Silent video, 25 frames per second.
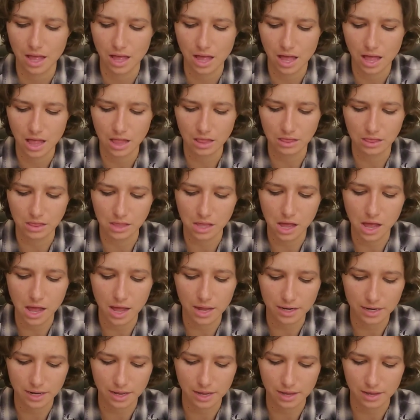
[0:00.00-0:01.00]
A
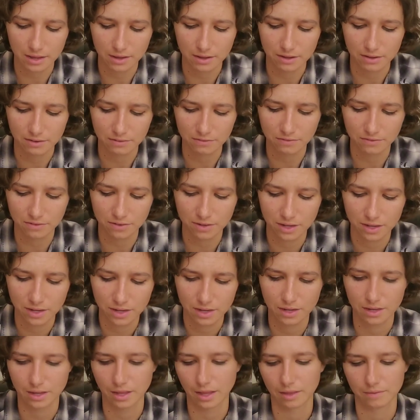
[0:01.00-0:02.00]
lot of,
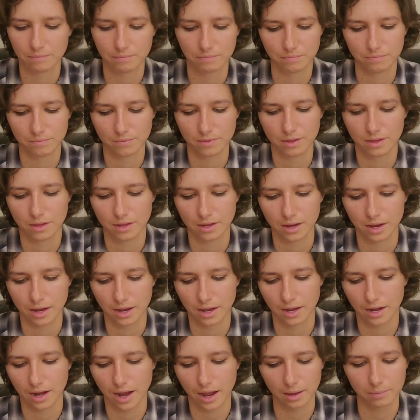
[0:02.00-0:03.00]

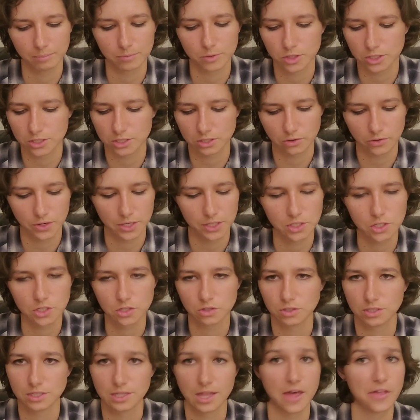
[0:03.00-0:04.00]
and I'm just going
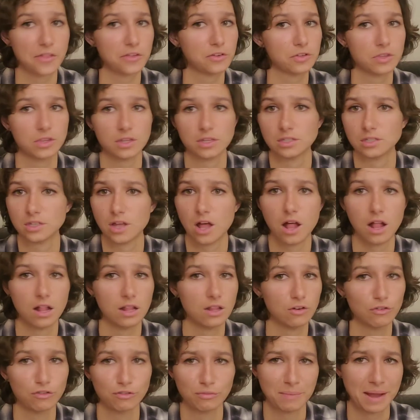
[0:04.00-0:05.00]
to slather this all
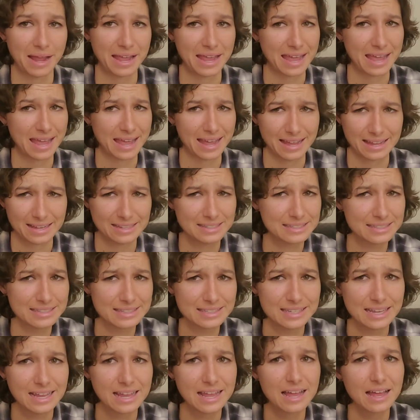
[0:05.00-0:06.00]
over my
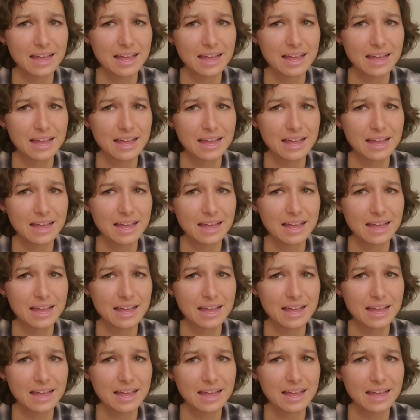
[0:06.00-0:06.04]
hands.